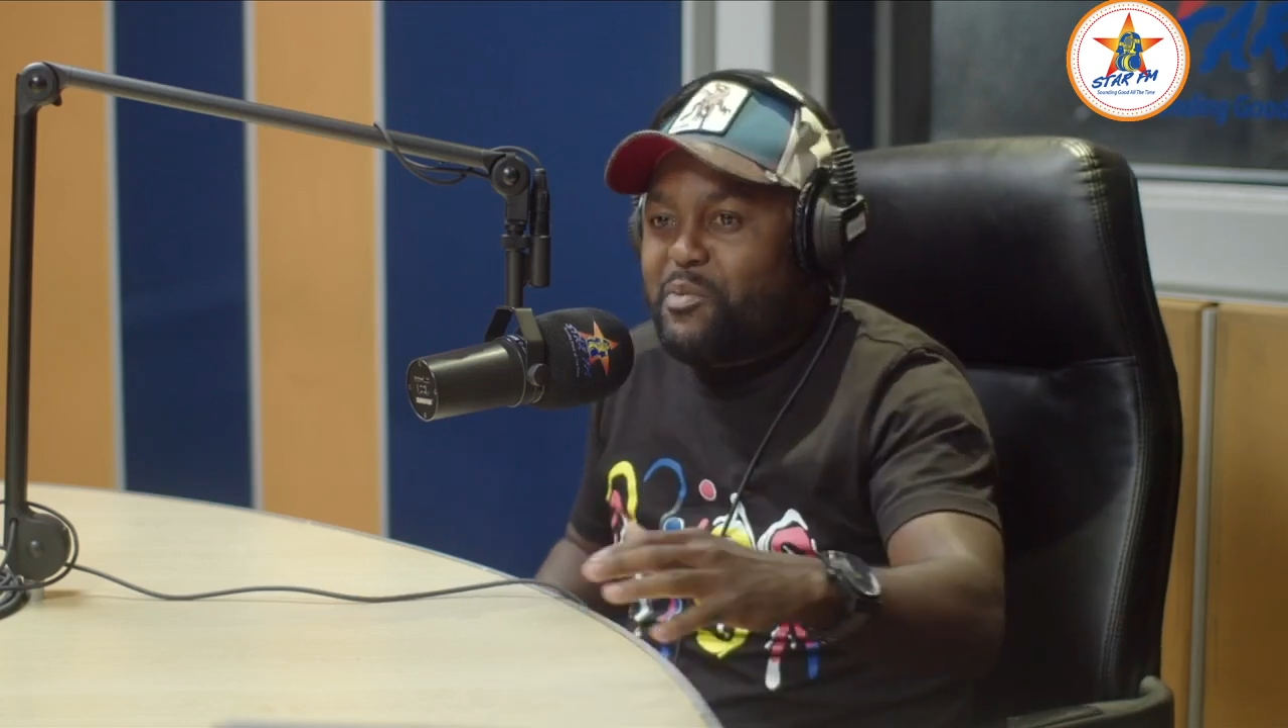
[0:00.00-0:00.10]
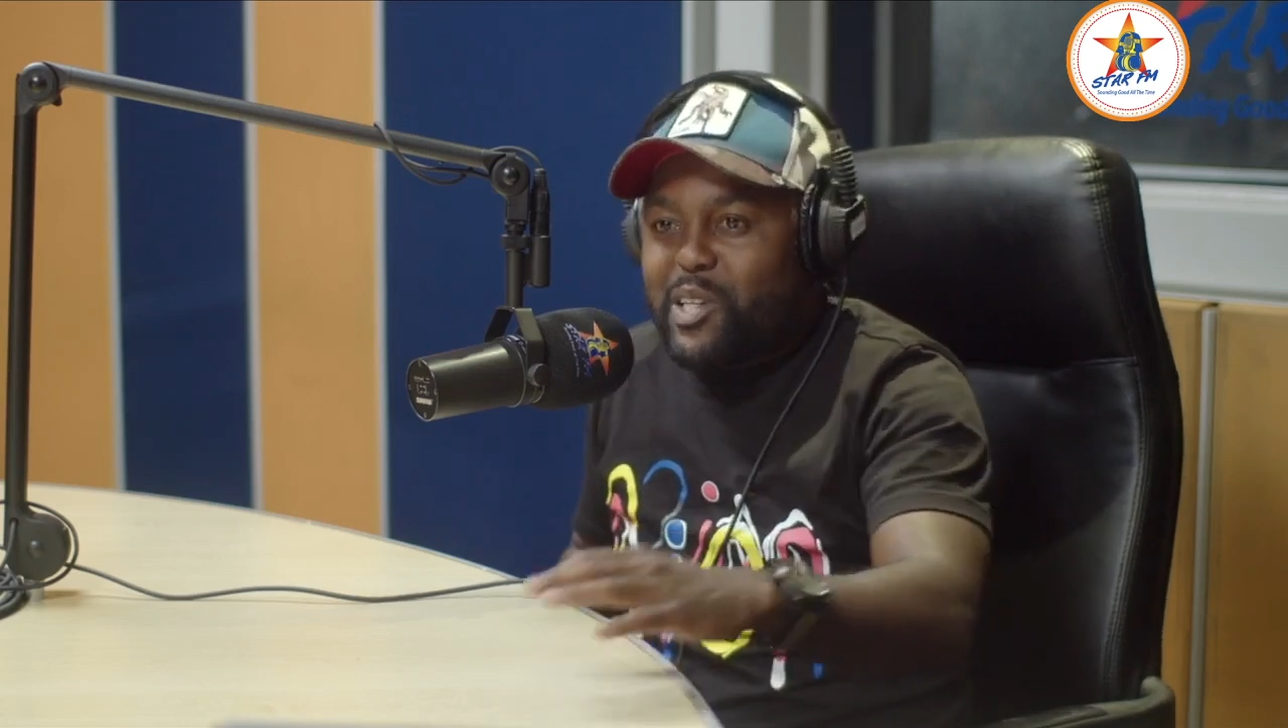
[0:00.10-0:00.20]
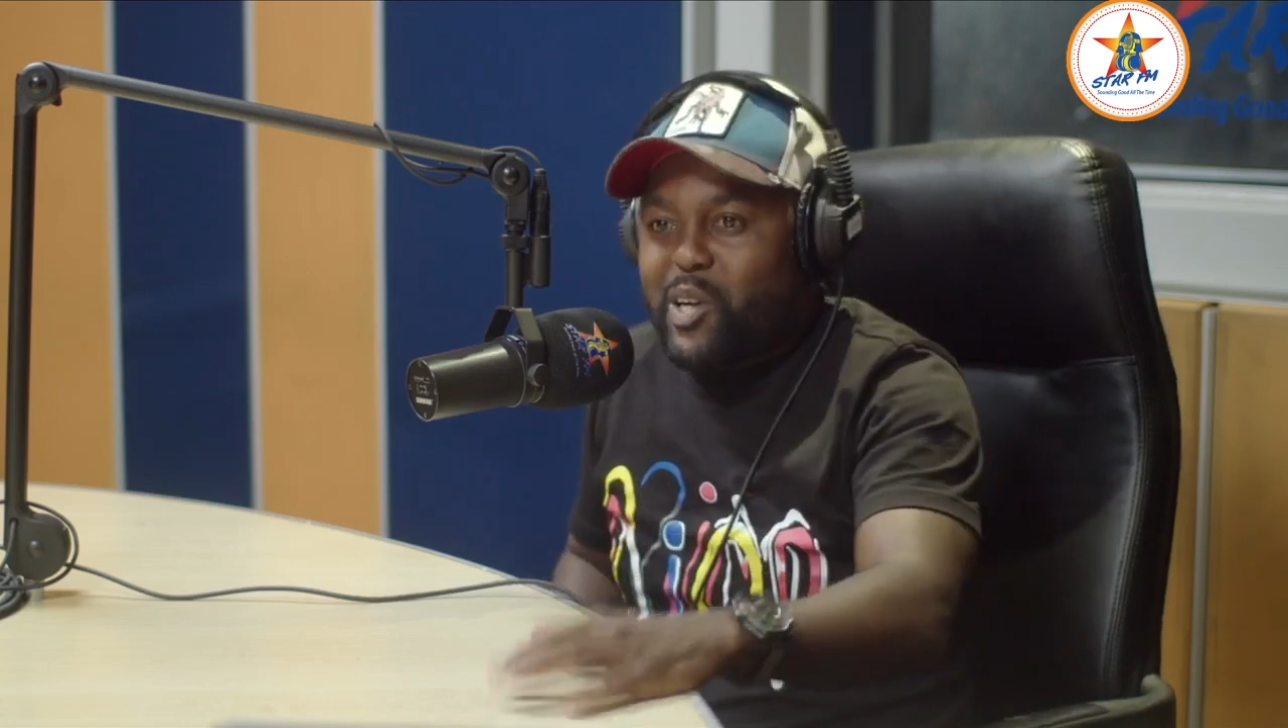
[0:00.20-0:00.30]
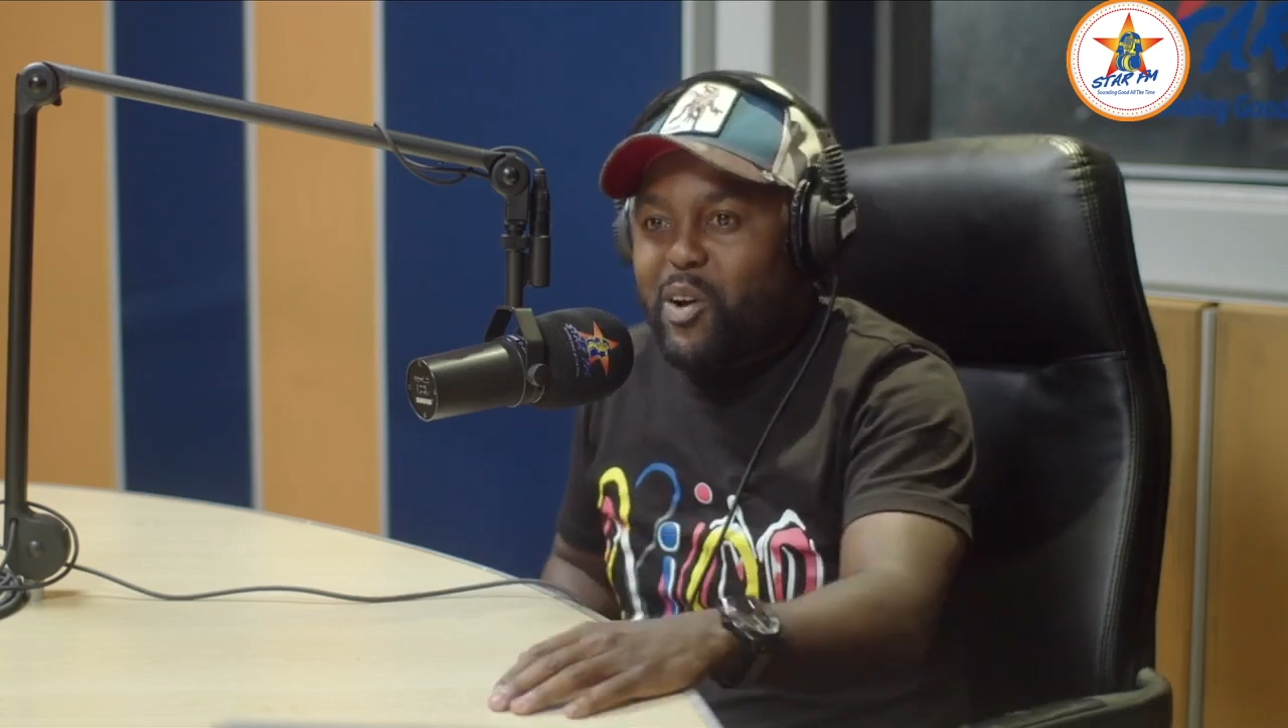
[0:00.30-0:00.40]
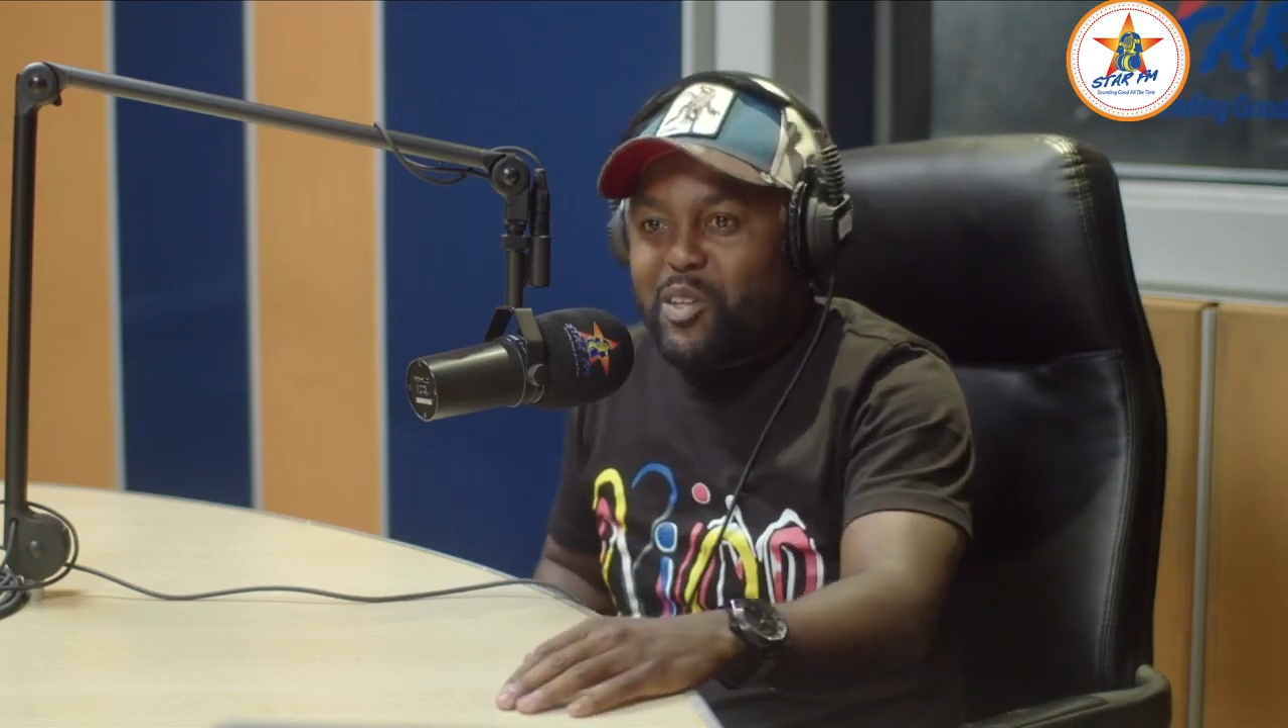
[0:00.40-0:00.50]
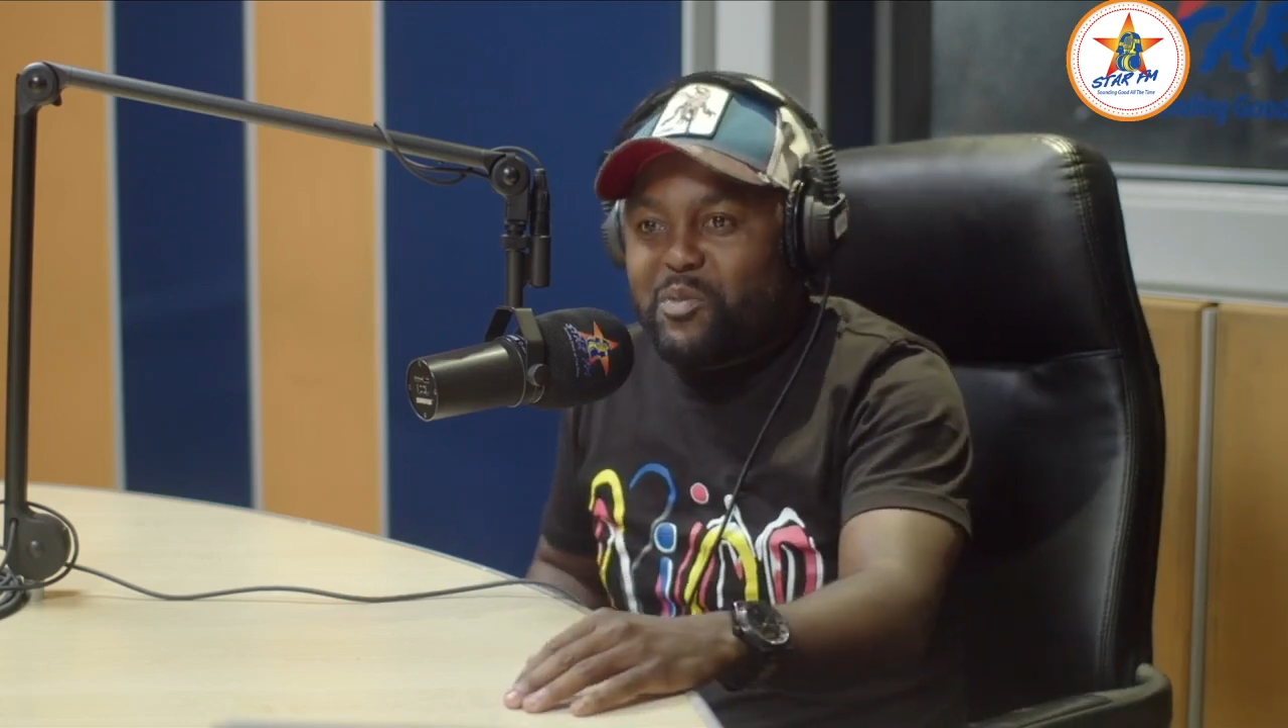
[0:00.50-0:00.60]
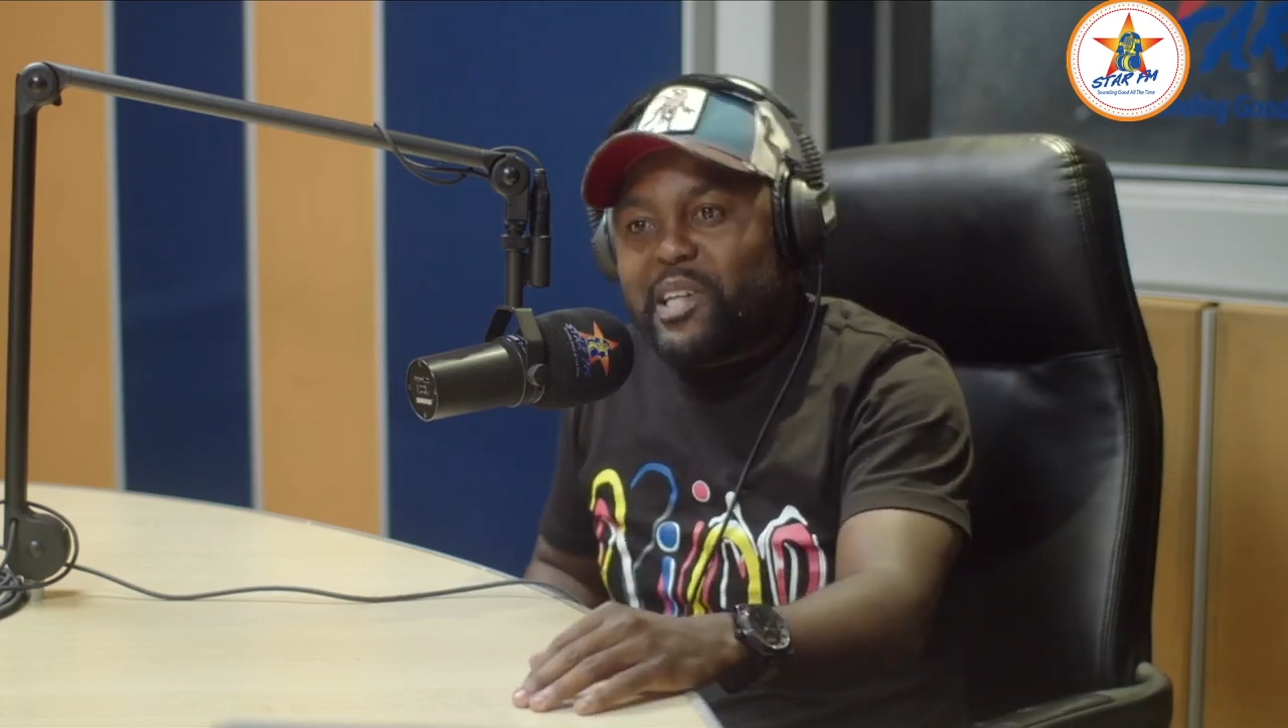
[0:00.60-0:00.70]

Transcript: a bit clogged.